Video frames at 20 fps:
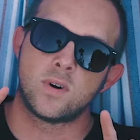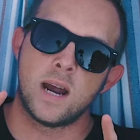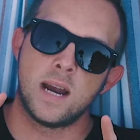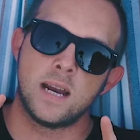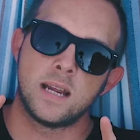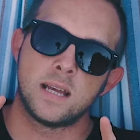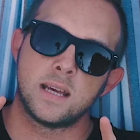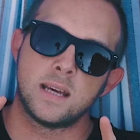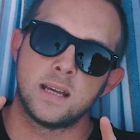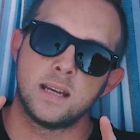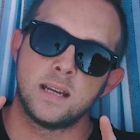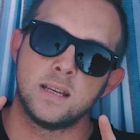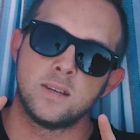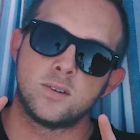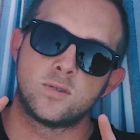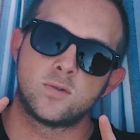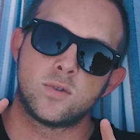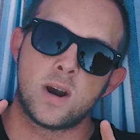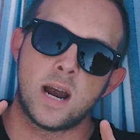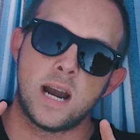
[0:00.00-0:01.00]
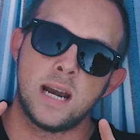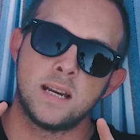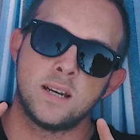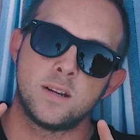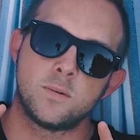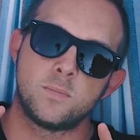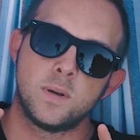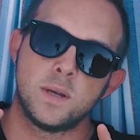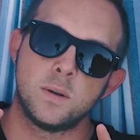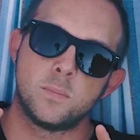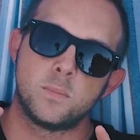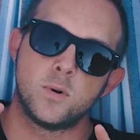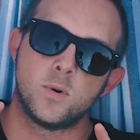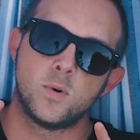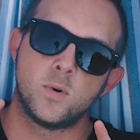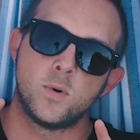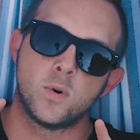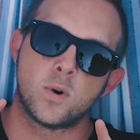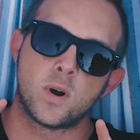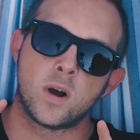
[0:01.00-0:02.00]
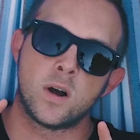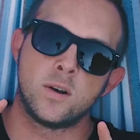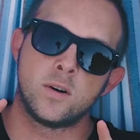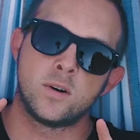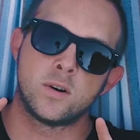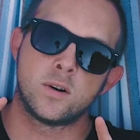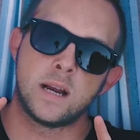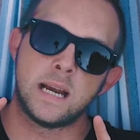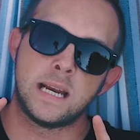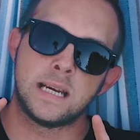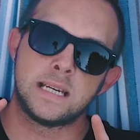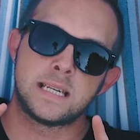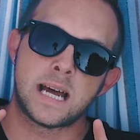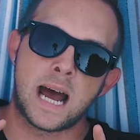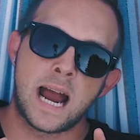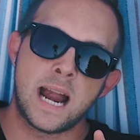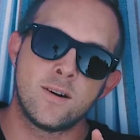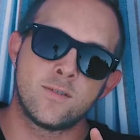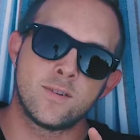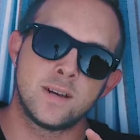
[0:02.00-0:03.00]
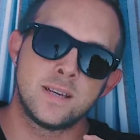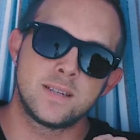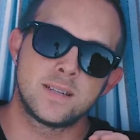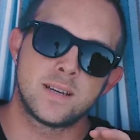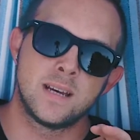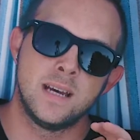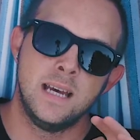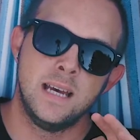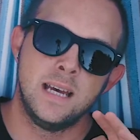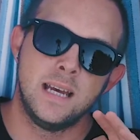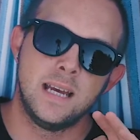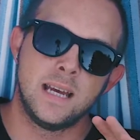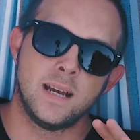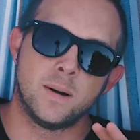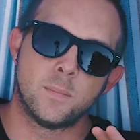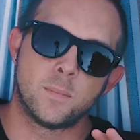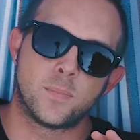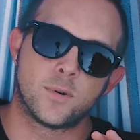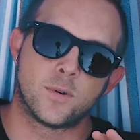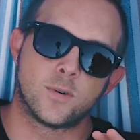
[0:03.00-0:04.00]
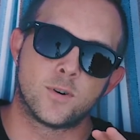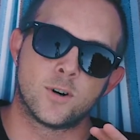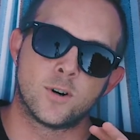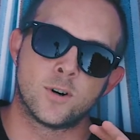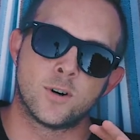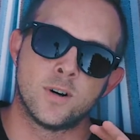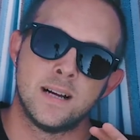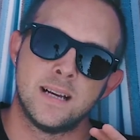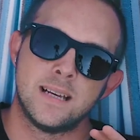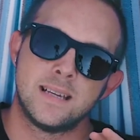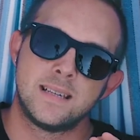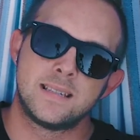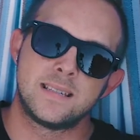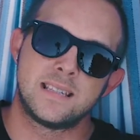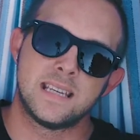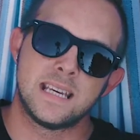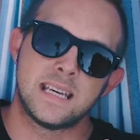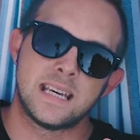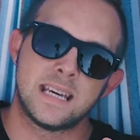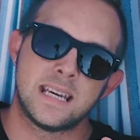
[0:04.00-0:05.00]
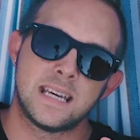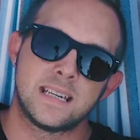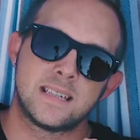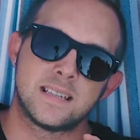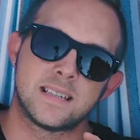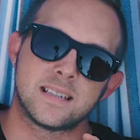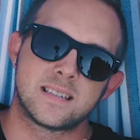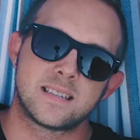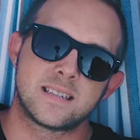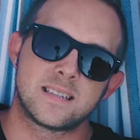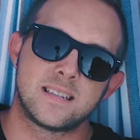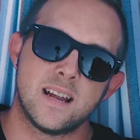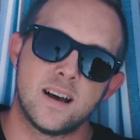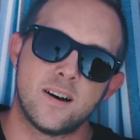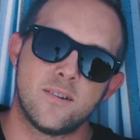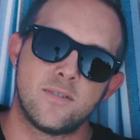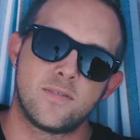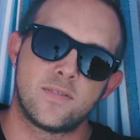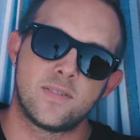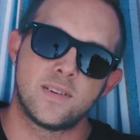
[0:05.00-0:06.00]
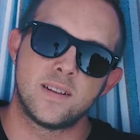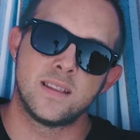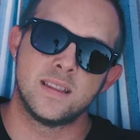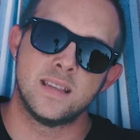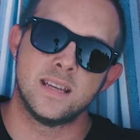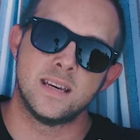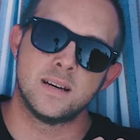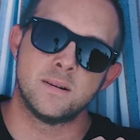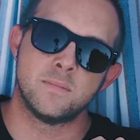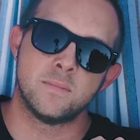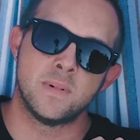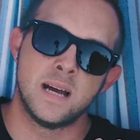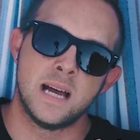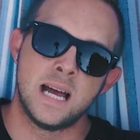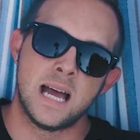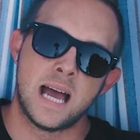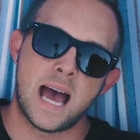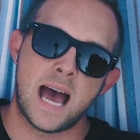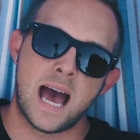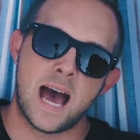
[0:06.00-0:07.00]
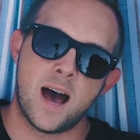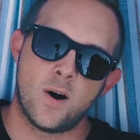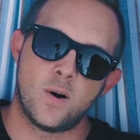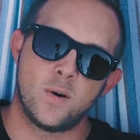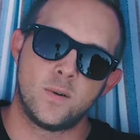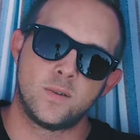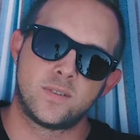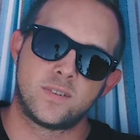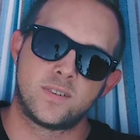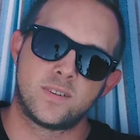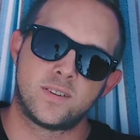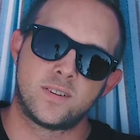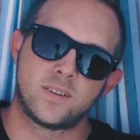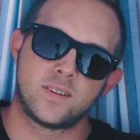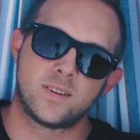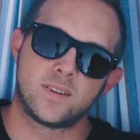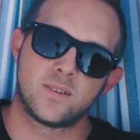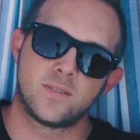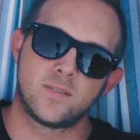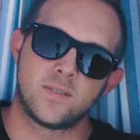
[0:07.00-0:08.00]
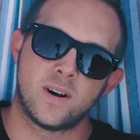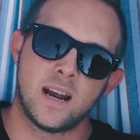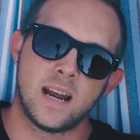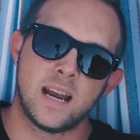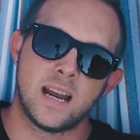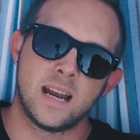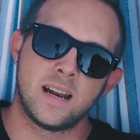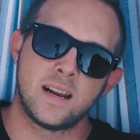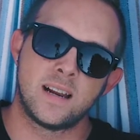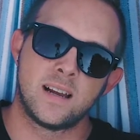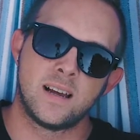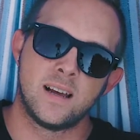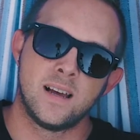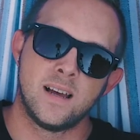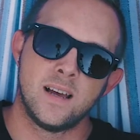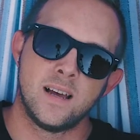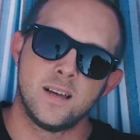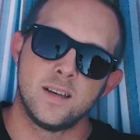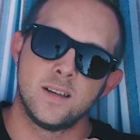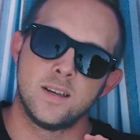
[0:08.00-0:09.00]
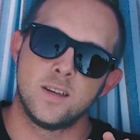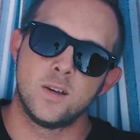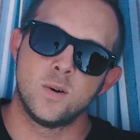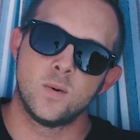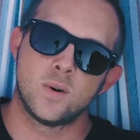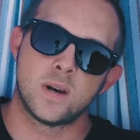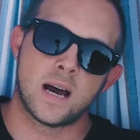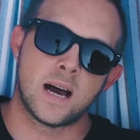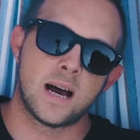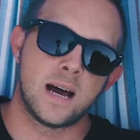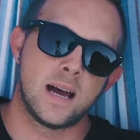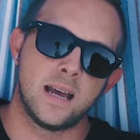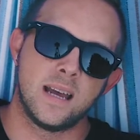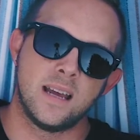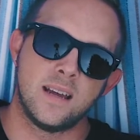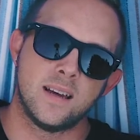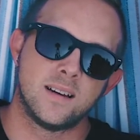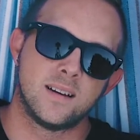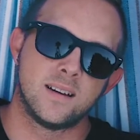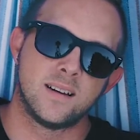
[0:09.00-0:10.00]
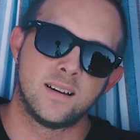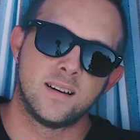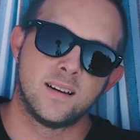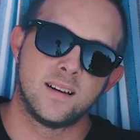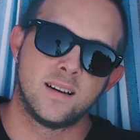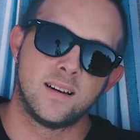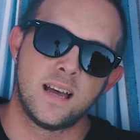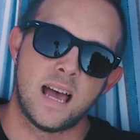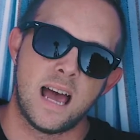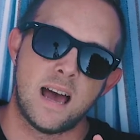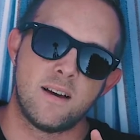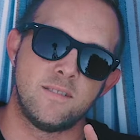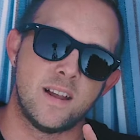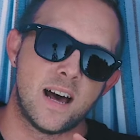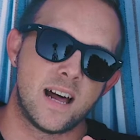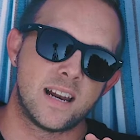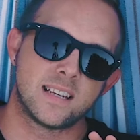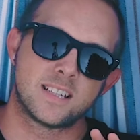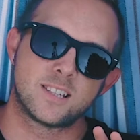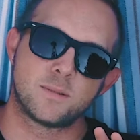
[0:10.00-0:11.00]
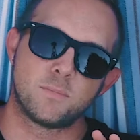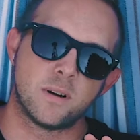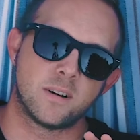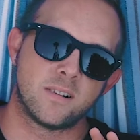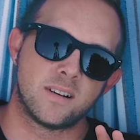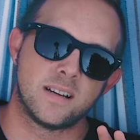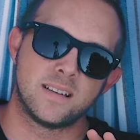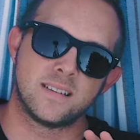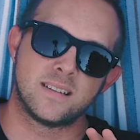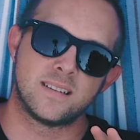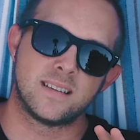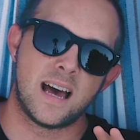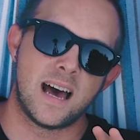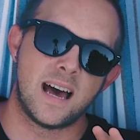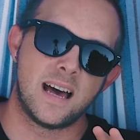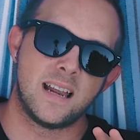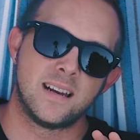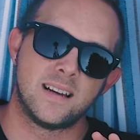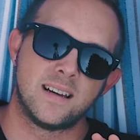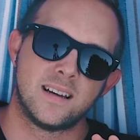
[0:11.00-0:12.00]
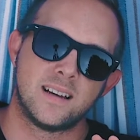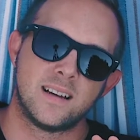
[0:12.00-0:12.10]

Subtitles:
writing in. He's writing to people who are under a tyrant emperor seeking to snuff them out, right? You and I have not experienced that,